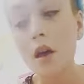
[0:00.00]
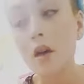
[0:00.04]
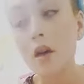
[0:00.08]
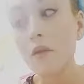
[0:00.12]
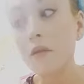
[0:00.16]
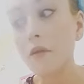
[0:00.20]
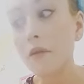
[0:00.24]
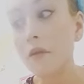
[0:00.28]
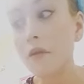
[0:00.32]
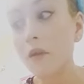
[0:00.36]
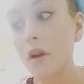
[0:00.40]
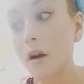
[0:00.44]

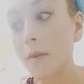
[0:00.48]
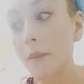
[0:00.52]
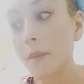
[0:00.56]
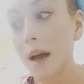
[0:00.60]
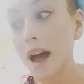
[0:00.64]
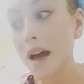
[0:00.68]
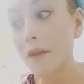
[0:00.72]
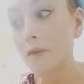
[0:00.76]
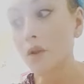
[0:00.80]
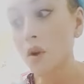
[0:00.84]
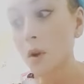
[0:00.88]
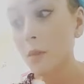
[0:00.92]
from
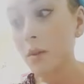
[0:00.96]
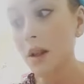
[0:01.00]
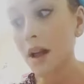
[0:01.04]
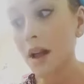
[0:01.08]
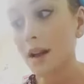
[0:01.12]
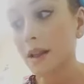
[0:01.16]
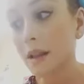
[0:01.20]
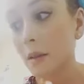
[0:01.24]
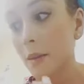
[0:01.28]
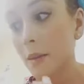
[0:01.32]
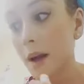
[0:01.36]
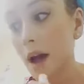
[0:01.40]
after
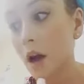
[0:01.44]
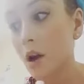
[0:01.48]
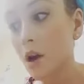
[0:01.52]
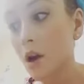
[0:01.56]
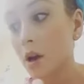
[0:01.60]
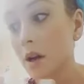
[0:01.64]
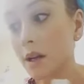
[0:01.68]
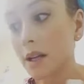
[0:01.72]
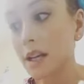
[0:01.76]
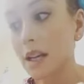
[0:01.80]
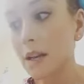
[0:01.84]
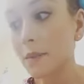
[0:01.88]
applying the powder.
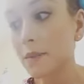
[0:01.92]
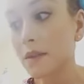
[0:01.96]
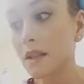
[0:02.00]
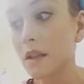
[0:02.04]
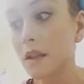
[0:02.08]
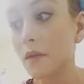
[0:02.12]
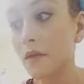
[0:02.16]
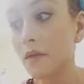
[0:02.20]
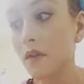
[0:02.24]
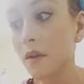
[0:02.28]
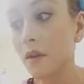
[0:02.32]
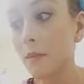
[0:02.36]
It keeps
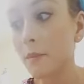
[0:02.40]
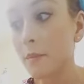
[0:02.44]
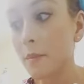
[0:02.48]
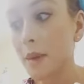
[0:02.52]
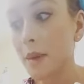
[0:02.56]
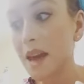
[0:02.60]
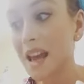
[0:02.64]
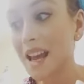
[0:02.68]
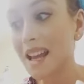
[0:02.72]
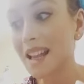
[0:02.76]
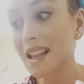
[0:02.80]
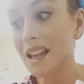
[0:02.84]
it from
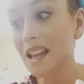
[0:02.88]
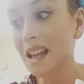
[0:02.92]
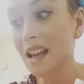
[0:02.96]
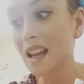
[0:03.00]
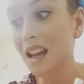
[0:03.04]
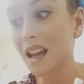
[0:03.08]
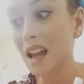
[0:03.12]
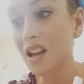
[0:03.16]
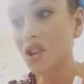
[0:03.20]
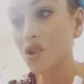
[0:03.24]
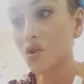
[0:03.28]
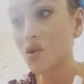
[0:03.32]
peeling
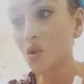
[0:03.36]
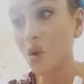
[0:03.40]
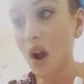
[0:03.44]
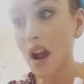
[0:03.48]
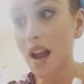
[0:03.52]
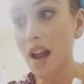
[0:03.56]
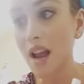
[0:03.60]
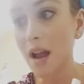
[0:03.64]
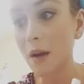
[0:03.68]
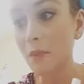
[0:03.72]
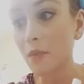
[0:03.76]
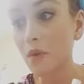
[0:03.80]
and
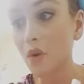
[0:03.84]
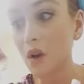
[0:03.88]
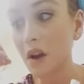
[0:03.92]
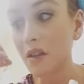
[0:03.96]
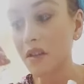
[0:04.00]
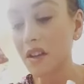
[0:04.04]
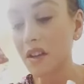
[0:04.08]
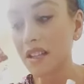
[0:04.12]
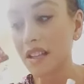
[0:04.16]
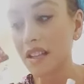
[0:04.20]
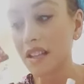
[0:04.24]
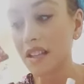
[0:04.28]
drying up throughout
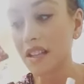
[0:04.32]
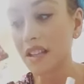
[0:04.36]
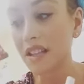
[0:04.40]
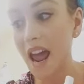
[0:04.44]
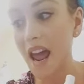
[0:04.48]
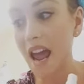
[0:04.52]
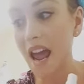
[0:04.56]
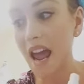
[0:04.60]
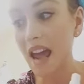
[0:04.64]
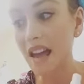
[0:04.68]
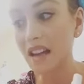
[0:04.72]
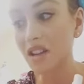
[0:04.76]
the
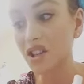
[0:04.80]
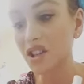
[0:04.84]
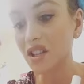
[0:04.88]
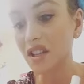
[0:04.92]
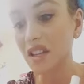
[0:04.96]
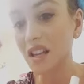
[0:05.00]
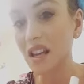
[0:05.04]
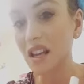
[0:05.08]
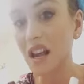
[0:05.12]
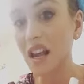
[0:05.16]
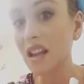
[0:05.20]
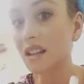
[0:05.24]
day and just
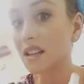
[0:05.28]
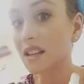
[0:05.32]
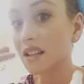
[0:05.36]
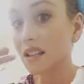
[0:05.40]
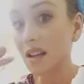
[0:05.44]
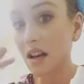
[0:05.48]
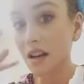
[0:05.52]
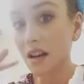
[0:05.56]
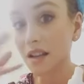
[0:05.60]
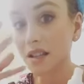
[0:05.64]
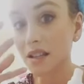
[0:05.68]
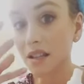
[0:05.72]
getting
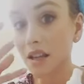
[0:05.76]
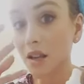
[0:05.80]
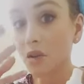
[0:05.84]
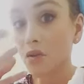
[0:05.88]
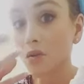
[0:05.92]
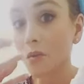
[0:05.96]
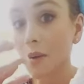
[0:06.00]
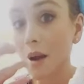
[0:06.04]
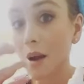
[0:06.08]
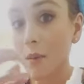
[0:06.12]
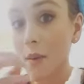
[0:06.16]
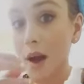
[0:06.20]
disgusting
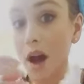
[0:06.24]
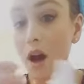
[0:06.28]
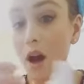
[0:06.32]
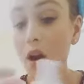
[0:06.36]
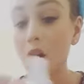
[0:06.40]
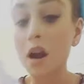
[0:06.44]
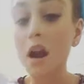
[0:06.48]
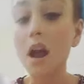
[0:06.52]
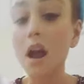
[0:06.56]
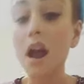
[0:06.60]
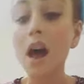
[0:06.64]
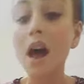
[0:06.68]
through my
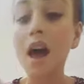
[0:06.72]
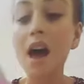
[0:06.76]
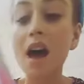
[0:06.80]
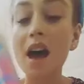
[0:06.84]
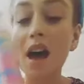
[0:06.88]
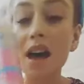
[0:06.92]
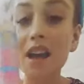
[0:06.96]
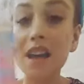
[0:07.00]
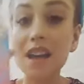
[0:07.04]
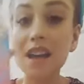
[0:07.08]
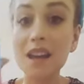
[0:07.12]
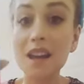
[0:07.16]
powder.
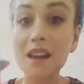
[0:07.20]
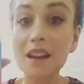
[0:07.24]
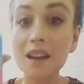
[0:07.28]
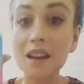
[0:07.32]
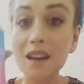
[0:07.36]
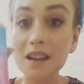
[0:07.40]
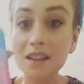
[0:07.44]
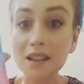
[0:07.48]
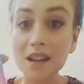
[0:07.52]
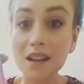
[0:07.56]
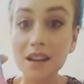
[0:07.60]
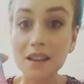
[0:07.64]
Again,
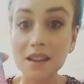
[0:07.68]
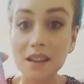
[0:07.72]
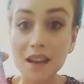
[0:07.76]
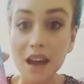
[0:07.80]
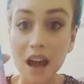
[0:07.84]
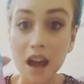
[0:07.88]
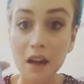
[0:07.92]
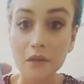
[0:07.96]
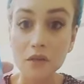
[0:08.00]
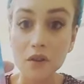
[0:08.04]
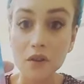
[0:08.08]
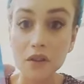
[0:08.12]
I take the
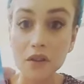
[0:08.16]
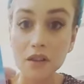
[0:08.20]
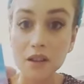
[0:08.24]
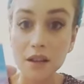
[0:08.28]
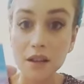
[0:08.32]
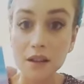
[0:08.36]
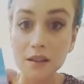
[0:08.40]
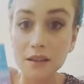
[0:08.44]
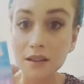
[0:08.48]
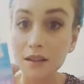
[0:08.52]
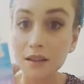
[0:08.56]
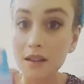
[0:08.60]
after
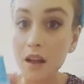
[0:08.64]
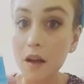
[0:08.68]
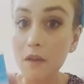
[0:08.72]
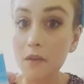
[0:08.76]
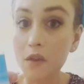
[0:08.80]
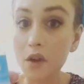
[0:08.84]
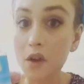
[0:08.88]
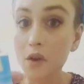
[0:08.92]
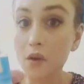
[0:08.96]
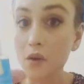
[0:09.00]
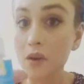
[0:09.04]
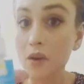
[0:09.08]
sun stuff
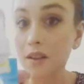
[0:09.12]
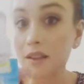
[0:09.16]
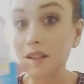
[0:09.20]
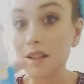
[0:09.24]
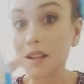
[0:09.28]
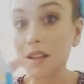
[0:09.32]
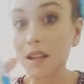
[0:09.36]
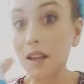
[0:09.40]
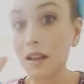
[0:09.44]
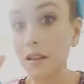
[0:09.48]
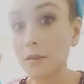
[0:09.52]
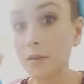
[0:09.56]
that you can
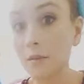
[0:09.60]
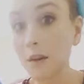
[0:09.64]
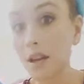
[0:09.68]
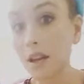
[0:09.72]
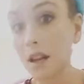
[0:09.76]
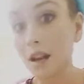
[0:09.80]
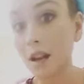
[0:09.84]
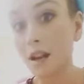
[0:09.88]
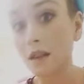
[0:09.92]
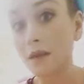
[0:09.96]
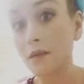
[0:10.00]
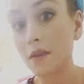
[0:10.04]
see in the
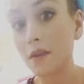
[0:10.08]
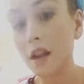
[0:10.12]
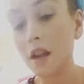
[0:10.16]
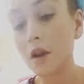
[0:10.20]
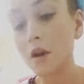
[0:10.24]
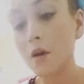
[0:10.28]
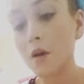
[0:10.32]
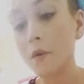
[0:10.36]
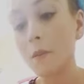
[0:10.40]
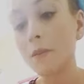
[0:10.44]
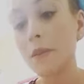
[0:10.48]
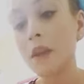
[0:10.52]
beginning of the
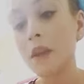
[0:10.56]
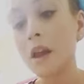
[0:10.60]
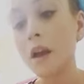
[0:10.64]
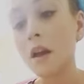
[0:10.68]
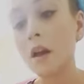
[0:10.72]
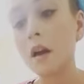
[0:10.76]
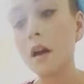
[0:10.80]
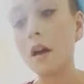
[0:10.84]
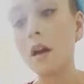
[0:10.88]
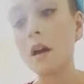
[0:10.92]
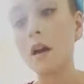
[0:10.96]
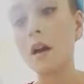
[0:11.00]
video.
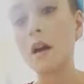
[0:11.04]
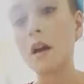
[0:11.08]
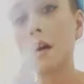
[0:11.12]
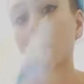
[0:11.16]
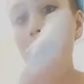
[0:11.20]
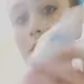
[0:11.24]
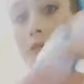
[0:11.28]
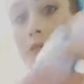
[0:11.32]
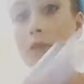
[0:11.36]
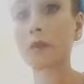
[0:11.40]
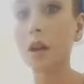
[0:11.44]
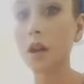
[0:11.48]

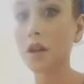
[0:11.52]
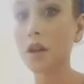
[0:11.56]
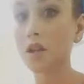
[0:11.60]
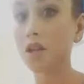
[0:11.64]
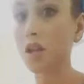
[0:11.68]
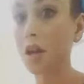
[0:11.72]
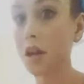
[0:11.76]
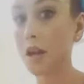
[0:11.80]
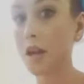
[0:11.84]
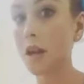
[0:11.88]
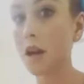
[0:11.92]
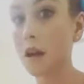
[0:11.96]
I
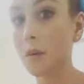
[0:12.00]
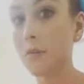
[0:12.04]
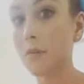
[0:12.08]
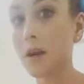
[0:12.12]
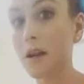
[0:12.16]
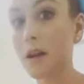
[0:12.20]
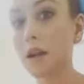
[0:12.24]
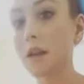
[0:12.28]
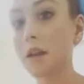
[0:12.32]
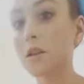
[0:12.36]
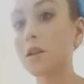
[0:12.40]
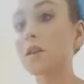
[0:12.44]
shake it up
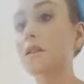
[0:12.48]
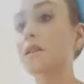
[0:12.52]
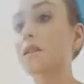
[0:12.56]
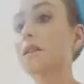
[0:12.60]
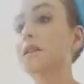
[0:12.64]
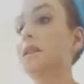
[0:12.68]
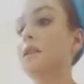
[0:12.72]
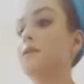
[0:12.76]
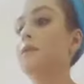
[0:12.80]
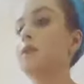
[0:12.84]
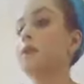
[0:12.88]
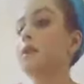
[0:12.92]
and I just
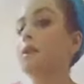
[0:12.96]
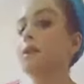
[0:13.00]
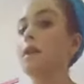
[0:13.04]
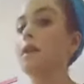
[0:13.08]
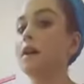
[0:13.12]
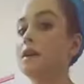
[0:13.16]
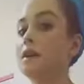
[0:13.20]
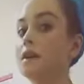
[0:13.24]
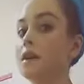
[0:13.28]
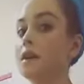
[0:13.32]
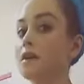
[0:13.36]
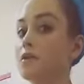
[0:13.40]
give it
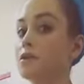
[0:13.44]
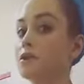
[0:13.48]
another